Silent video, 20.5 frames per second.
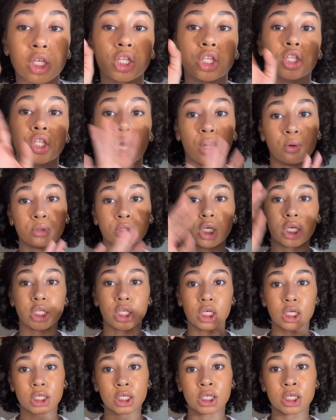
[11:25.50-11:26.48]
Don't say
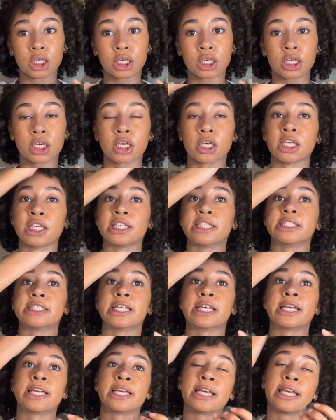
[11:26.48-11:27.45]
nothing, because
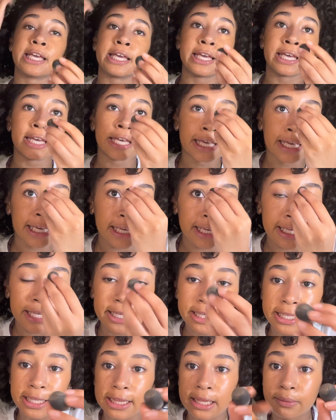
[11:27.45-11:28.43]

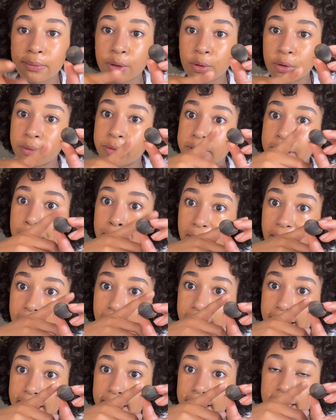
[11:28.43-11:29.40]
then we go in with the
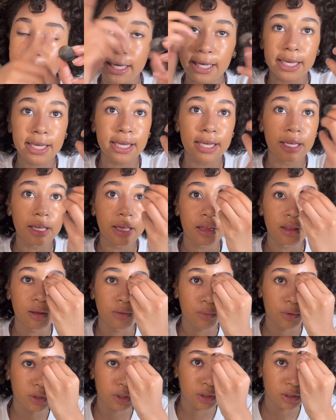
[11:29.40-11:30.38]
back, and then
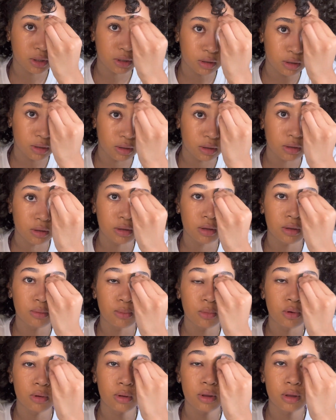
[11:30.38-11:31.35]
we're just gonna
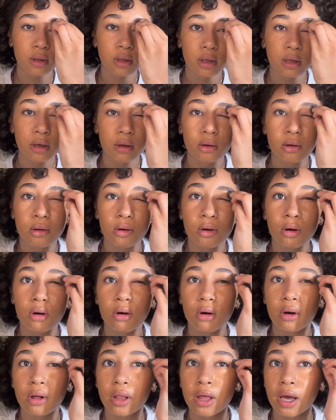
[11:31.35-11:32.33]
smoothen it
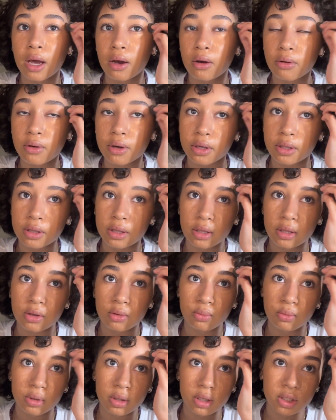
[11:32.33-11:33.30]
all out, because
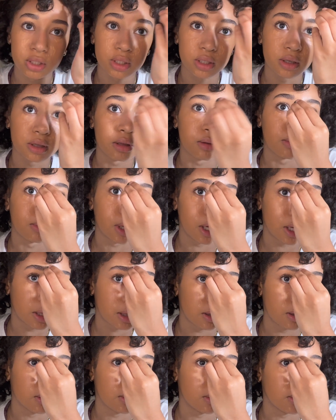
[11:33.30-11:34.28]
this really just
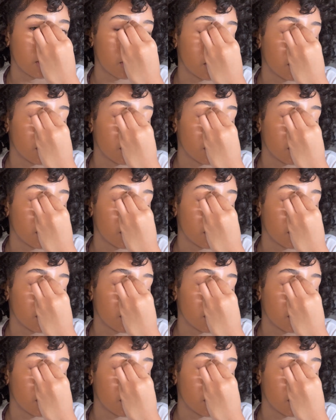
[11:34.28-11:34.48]
makes it really